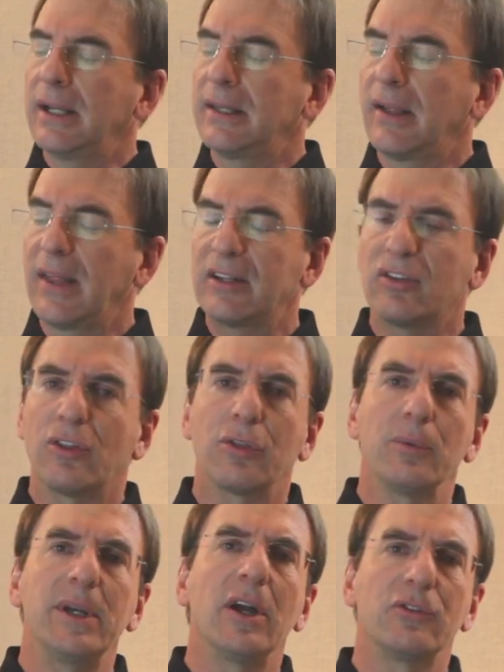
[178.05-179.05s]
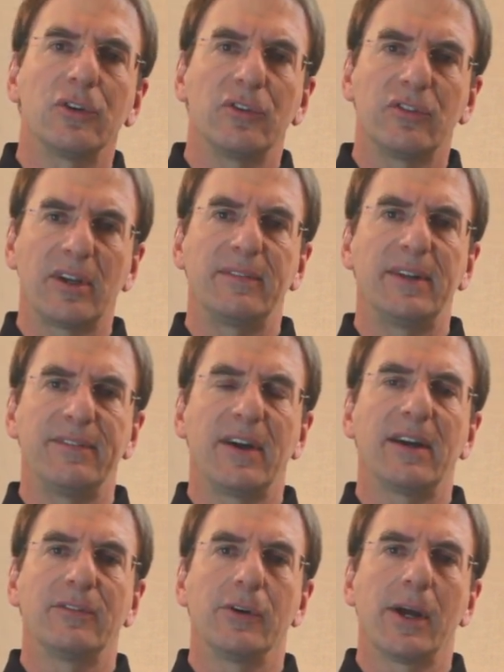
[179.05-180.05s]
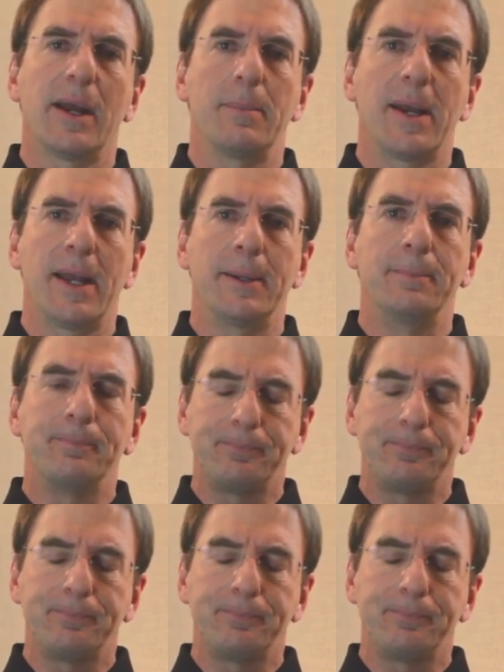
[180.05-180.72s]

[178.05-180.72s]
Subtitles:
Now that's a 375-gram head,